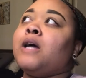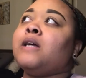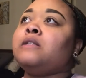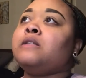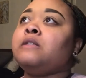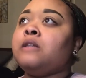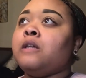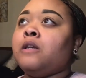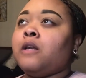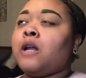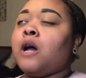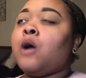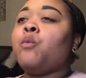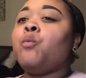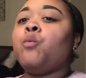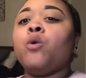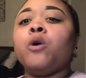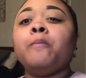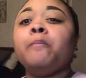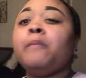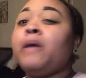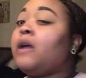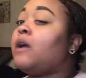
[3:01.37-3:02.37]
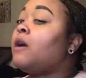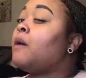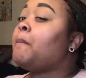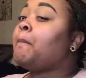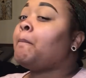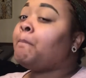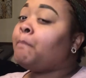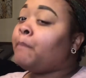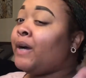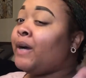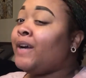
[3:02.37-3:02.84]
did. I wore
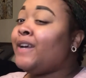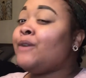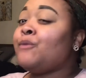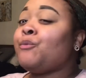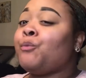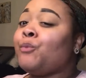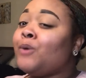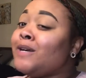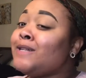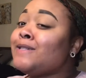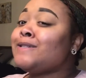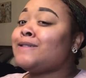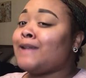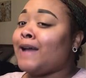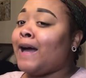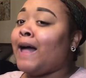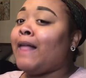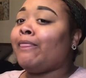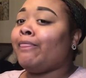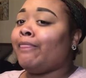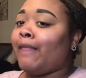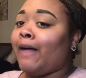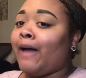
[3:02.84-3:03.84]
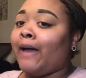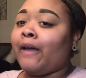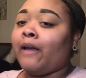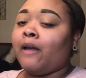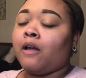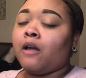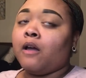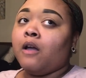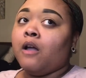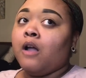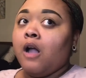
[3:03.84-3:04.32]
makeup, but it was not like,
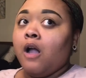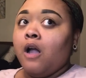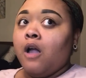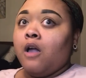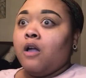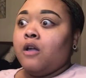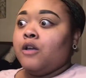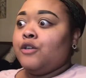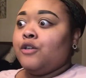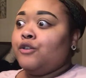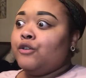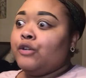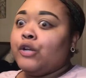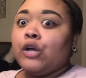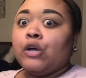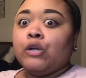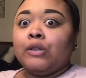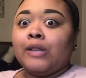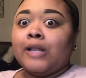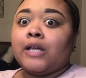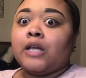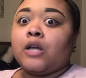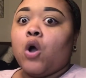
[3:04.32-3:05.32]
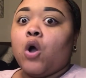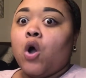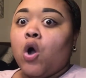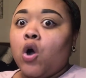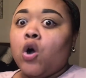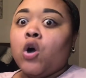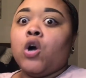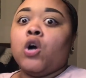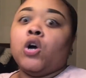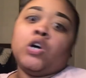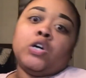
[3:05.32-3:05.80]
like
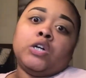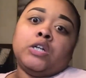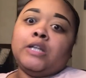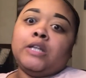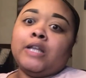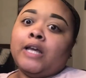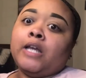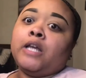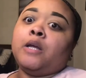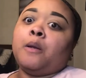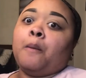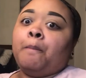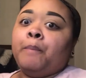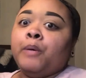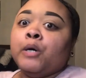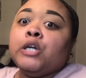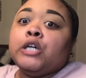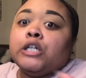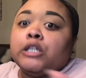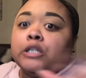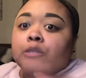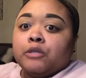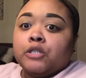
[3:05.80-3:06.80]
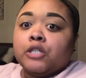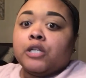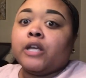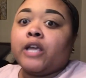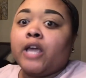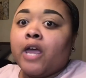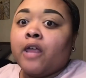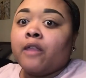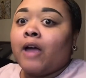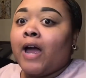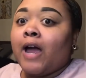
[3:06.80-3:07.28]
all like put
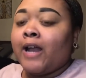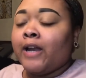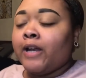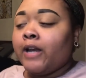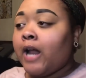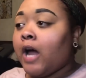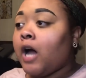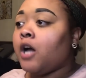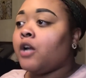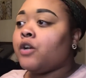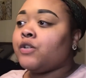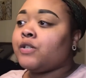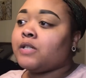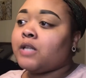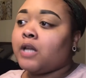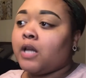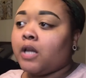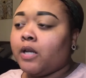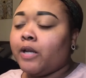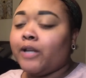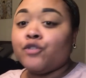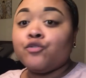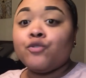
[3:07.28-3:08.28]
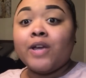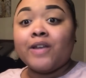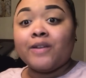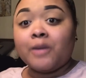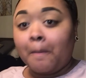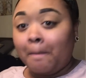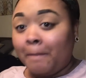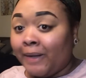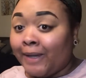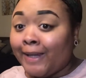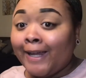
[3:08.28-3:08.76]
together. I did not understand that you had to
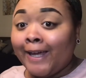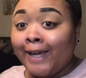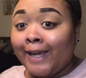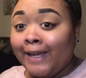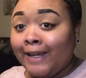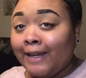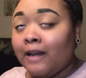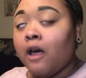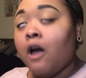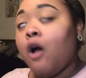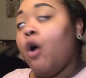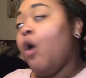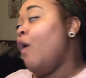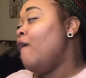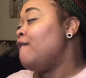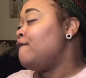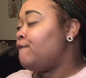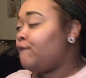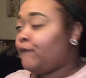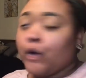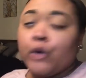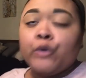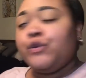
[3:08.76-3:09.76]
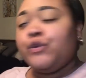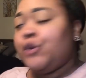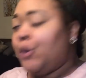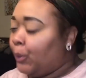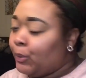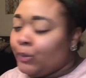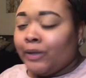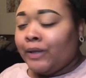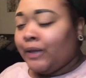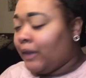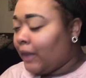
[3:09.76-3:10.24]
blend for your
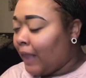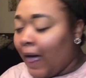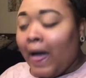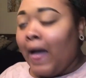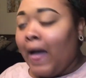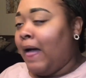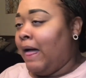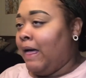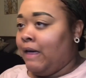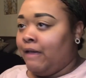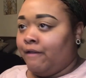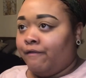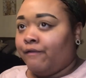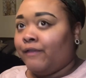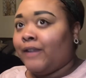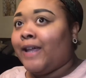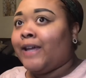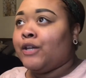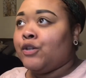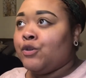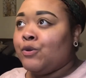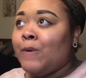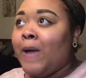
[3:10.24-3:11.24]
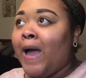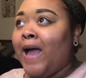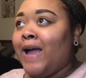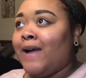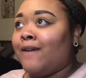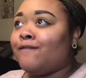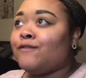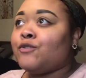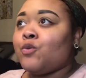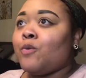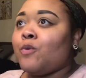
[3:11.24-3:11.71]
life. Like, you
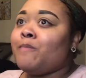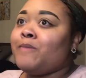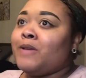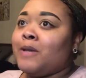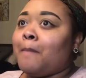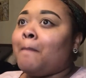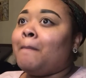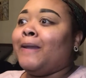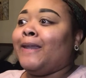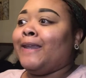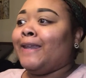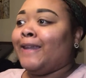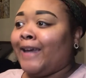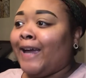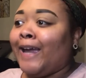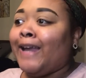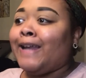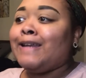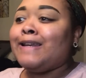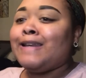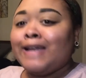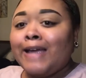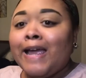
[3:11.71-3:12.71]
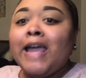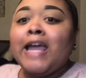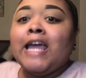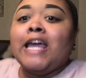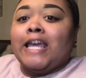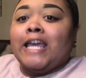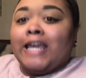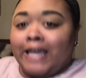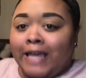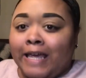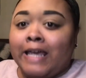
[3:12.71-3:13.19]
have to be blending.
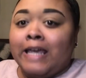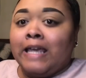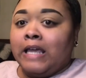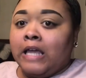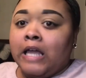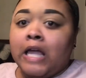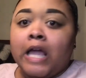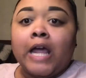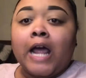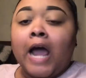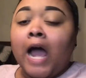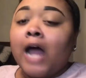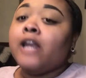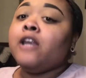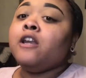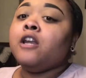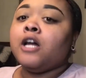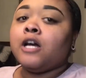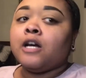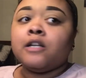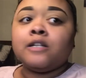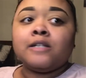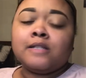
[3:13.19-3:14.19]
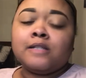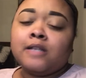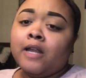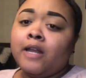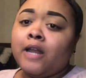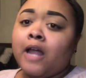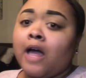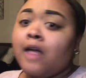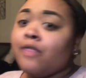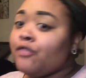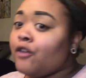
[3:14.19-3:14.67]
And I did not understand
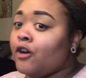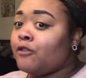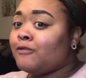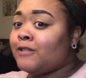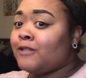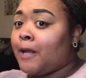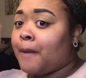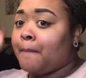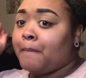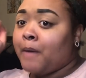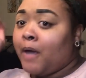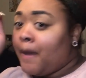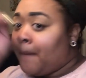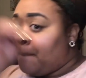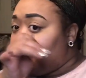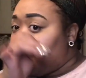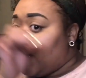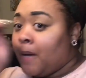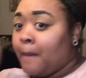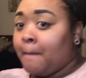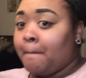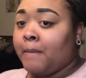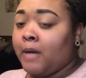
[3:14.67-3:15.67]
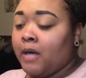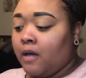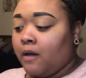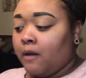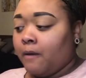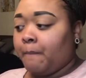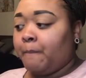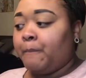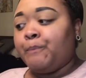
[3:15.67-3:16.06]
that. I thought it was like bam, bam, bam.